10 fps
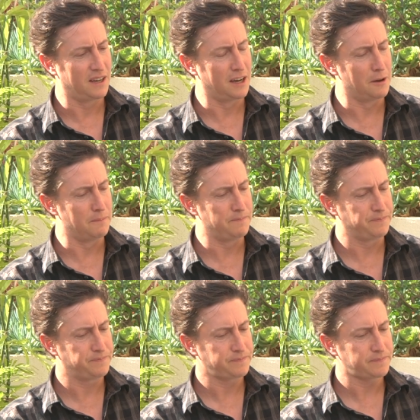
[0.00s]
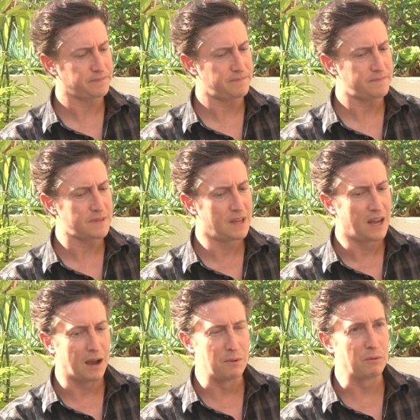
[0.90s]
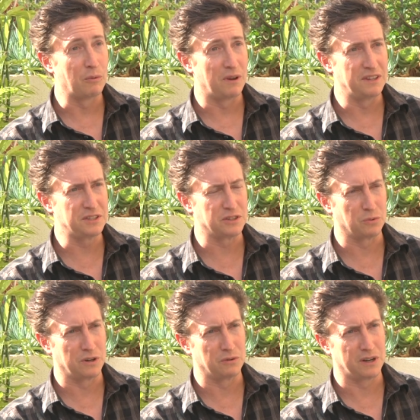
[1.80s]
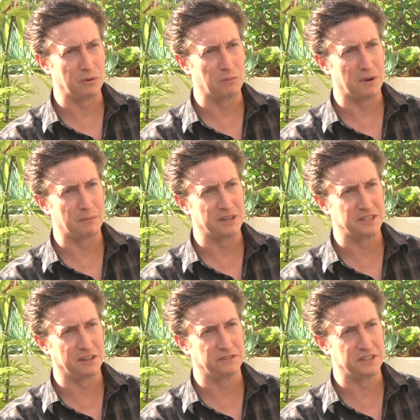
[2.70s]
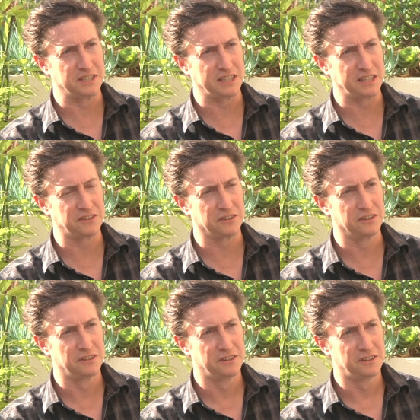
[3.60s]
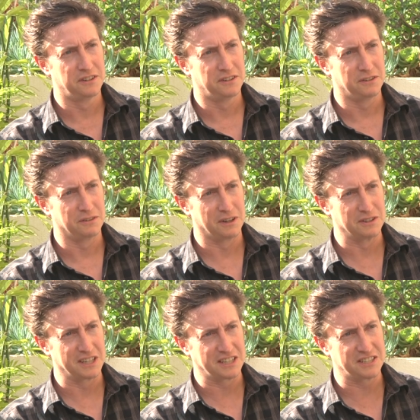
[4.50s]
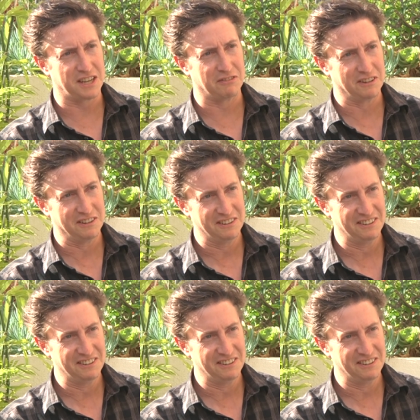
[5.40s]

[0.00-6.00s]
Um, I remember this is a weird one. I went by myself to see Yentl when I was like seven.